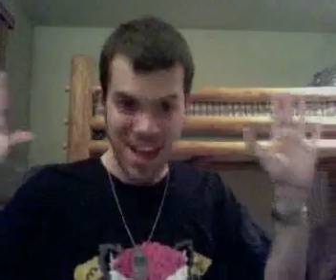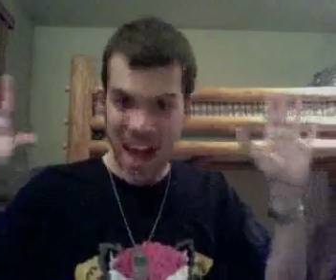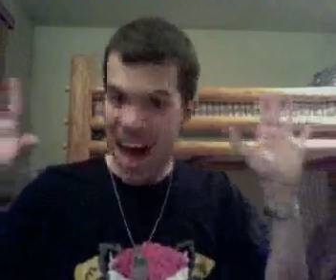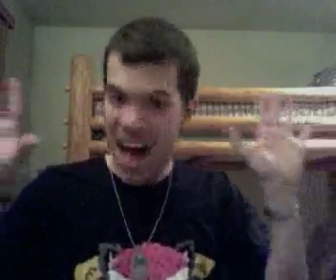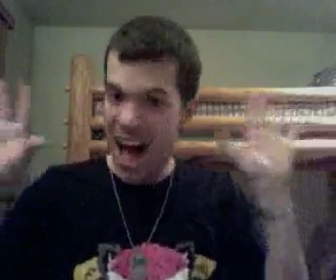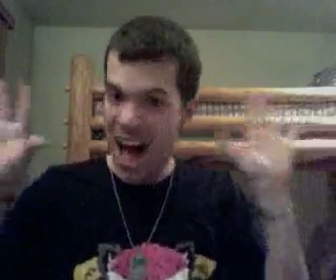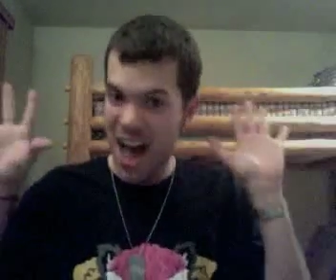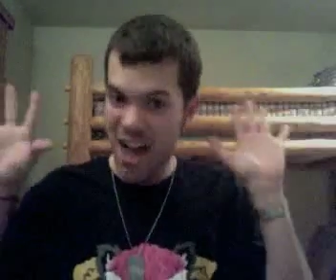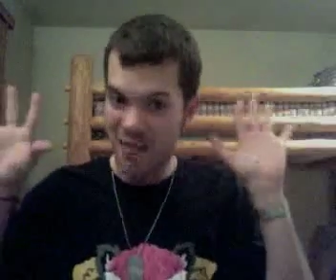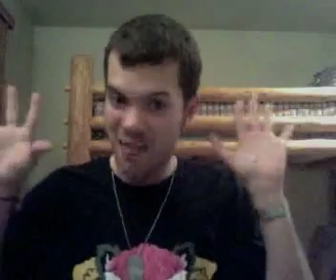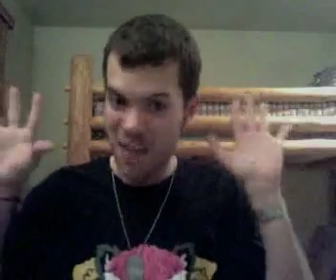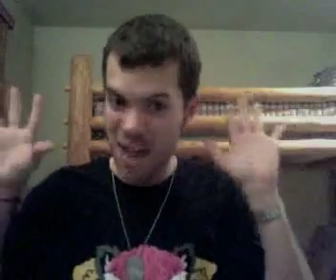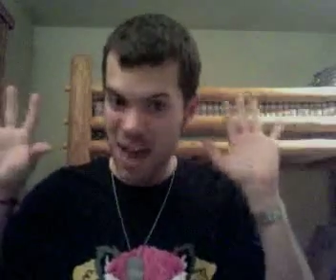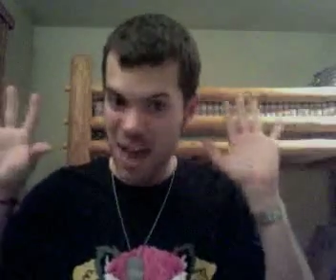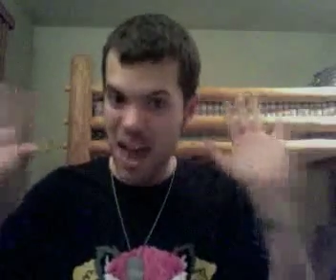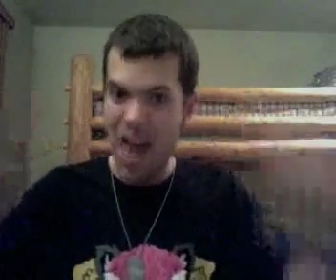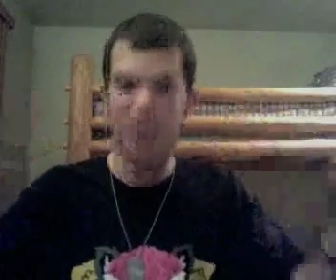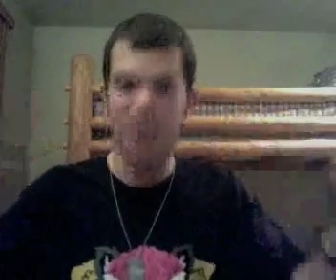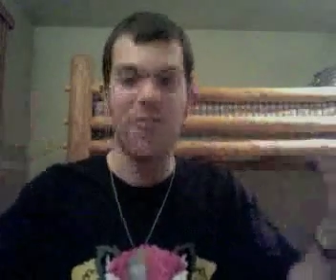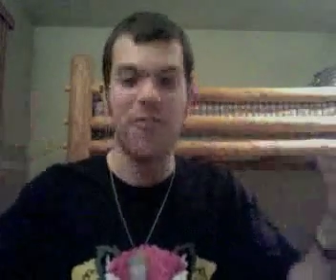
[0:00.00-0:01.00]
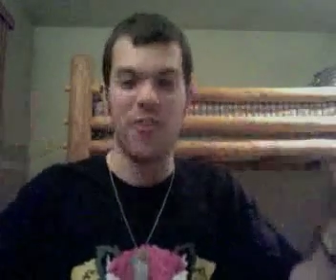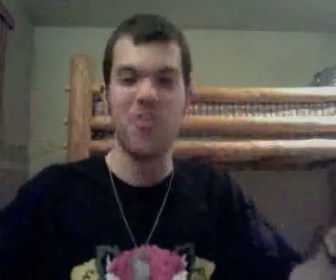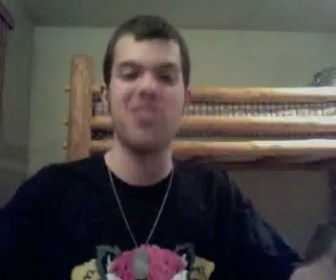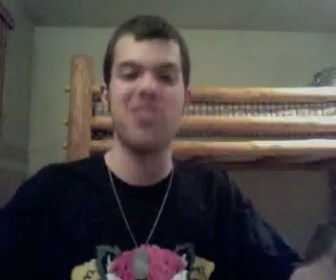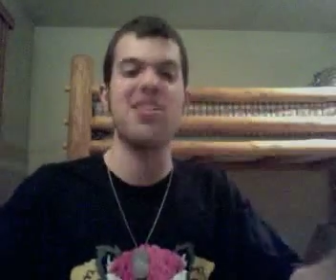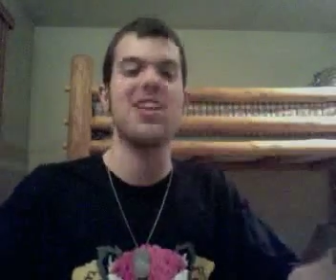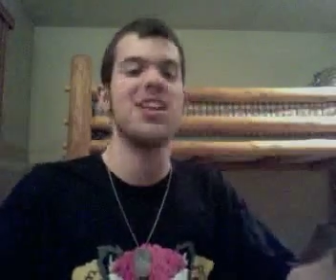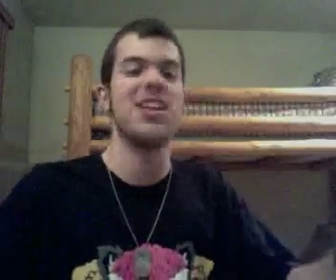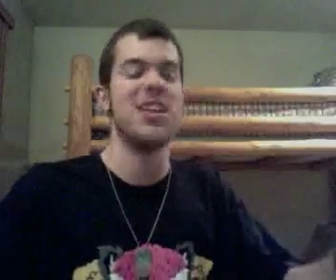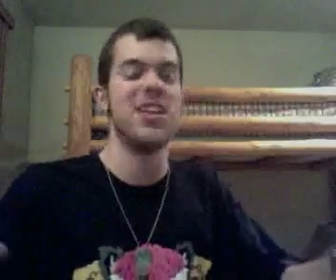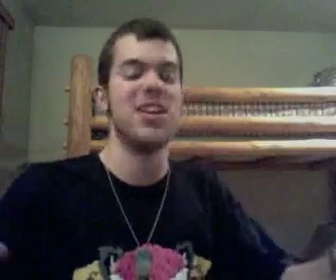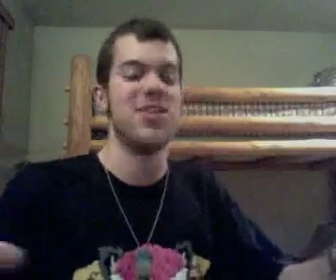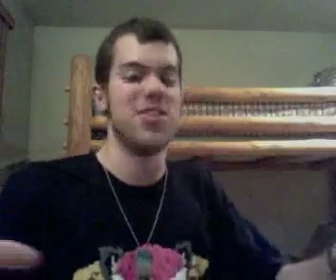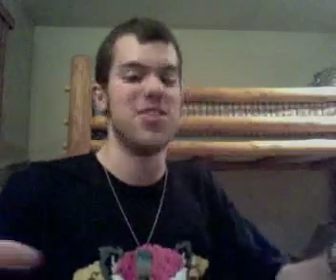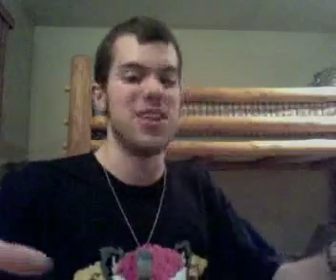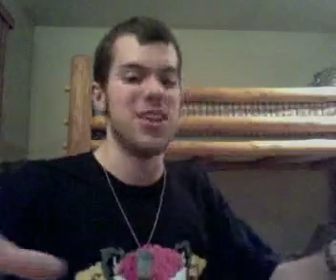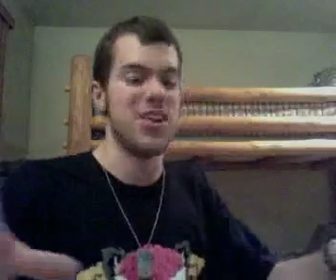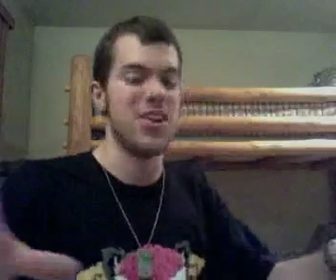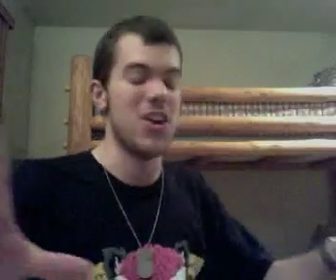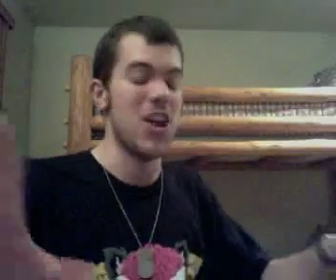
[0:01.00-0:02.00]
I've ever seen in a
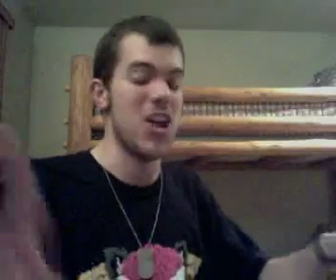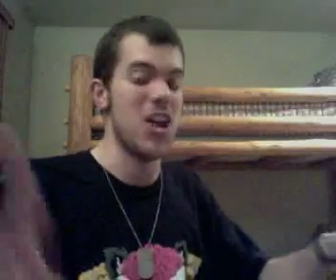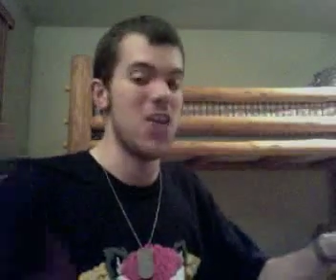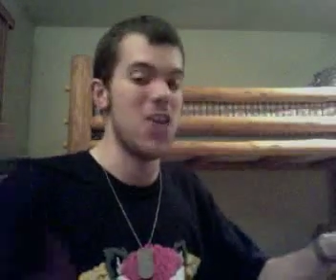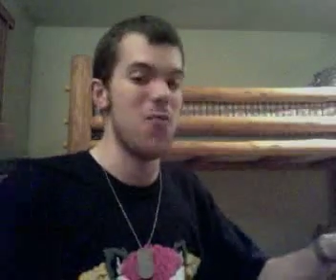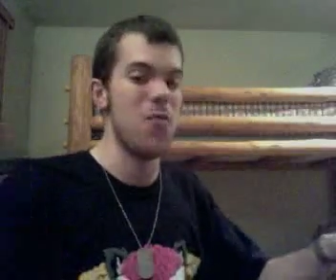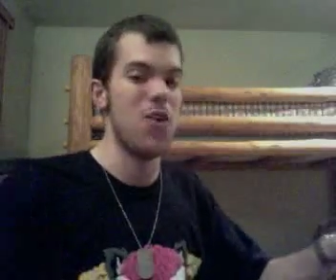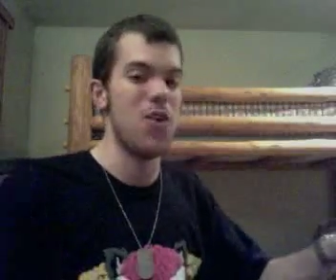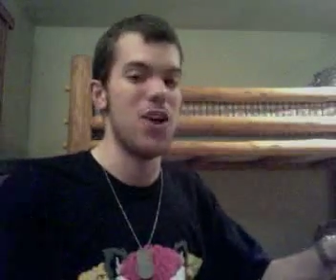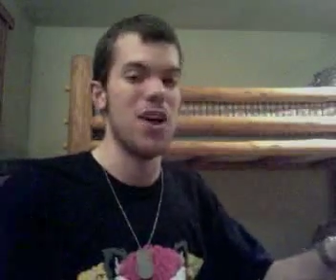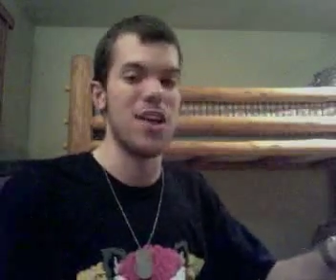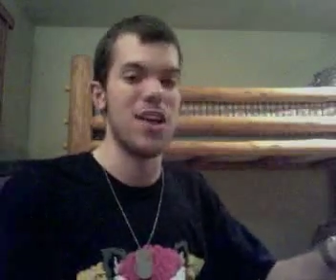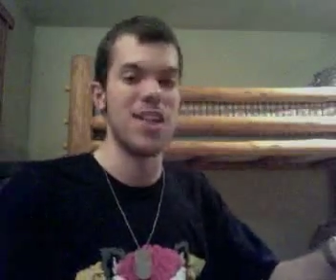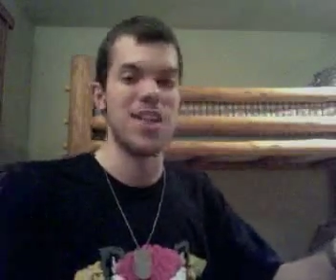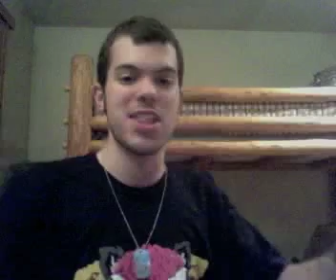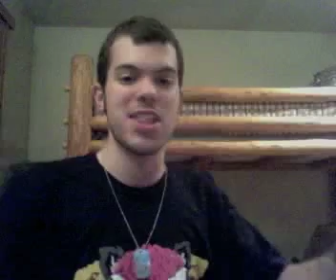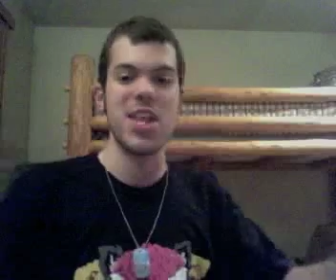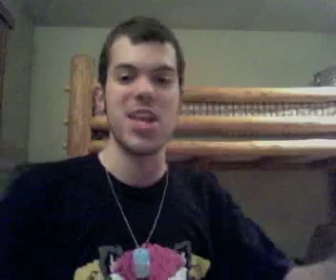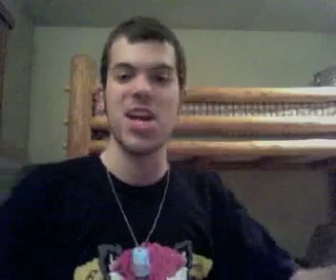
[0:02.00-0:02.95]
theater. It was...